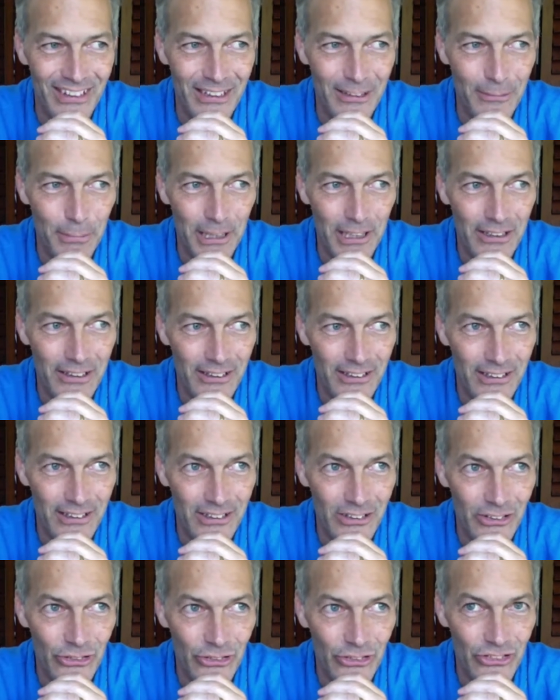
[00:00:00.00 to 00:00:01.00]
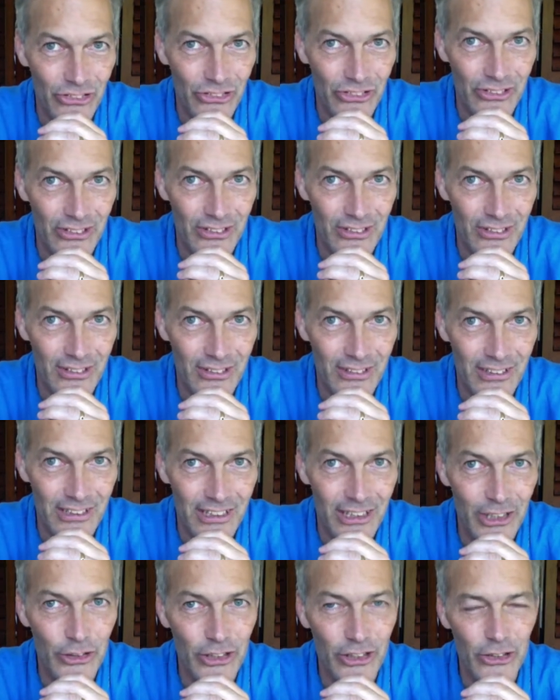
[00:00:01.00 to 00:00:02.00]
because,
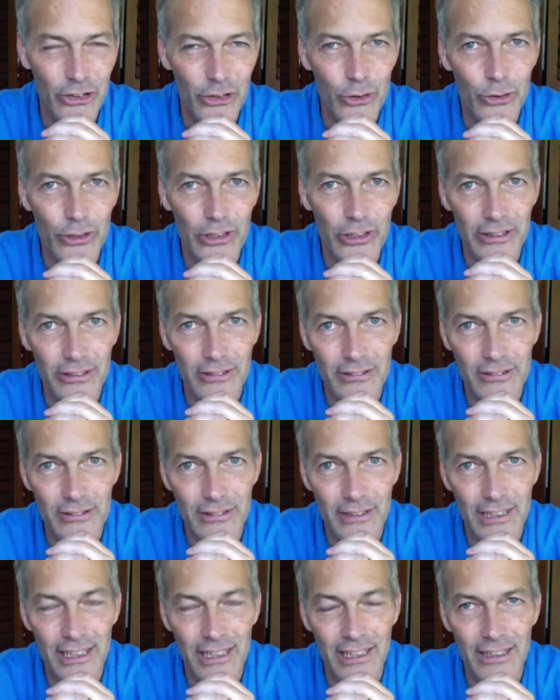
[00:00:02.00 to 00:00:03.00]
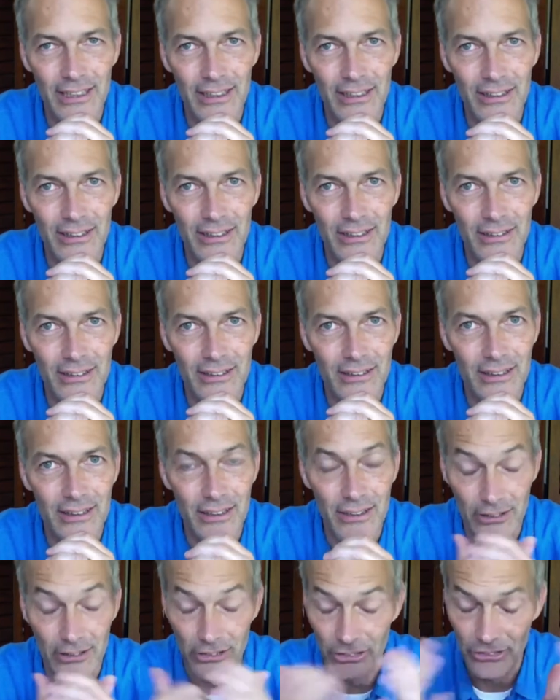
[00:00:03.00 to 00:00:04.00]
you do it and
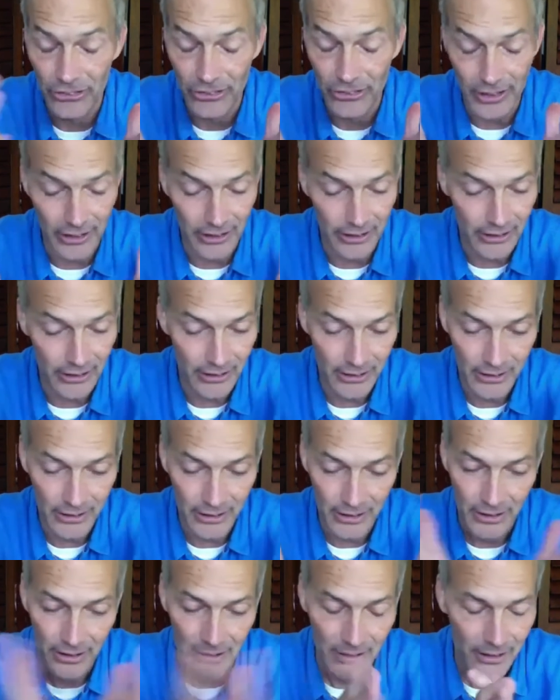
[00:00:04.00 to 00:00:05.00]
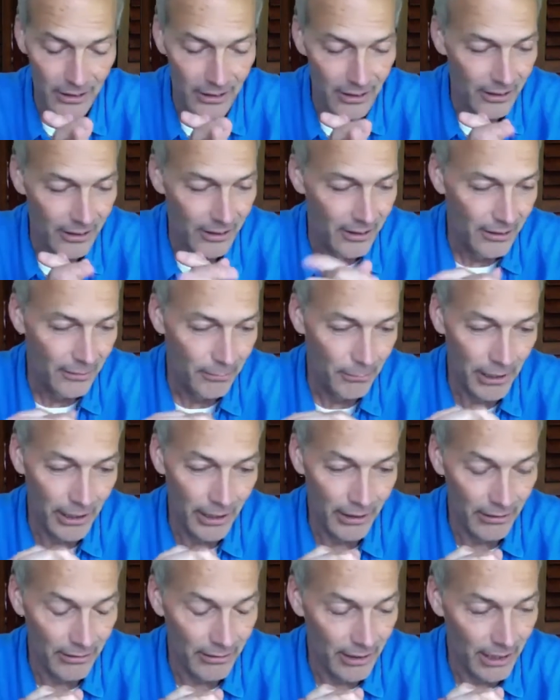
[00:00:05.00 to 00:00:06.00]
you're just like,
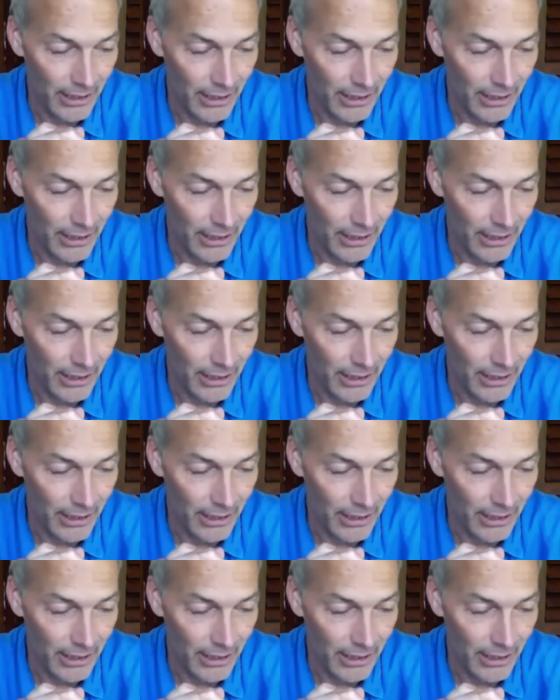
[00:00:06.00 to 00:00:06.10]
man,